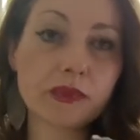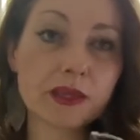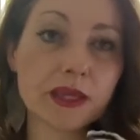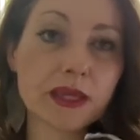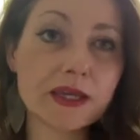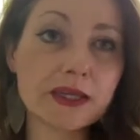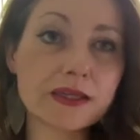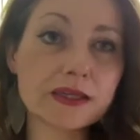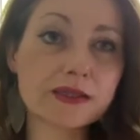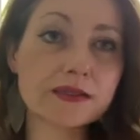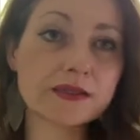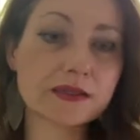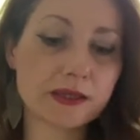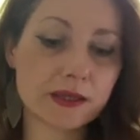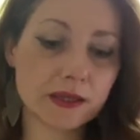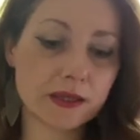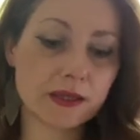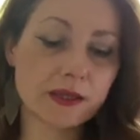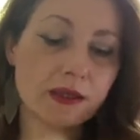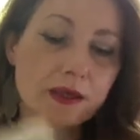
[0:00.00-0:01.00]
is
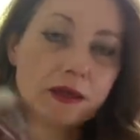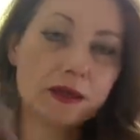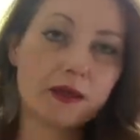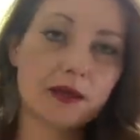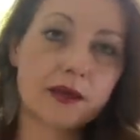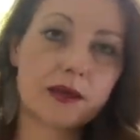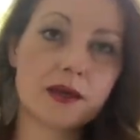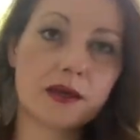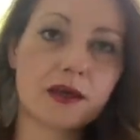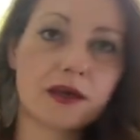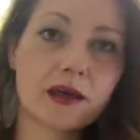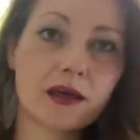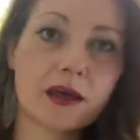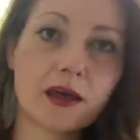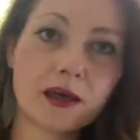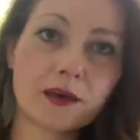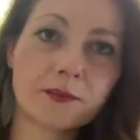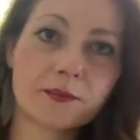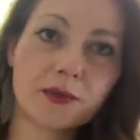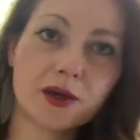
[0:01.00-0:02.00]

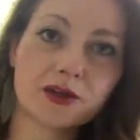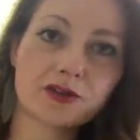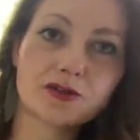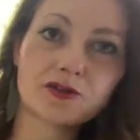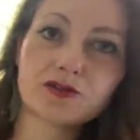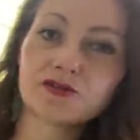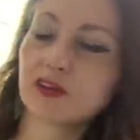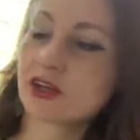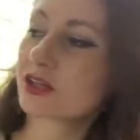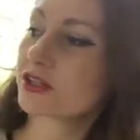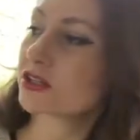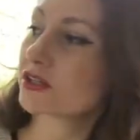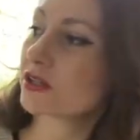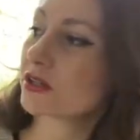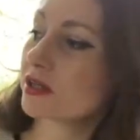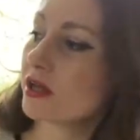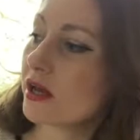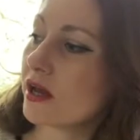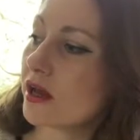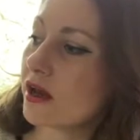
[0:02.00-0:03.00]
a non-fiction,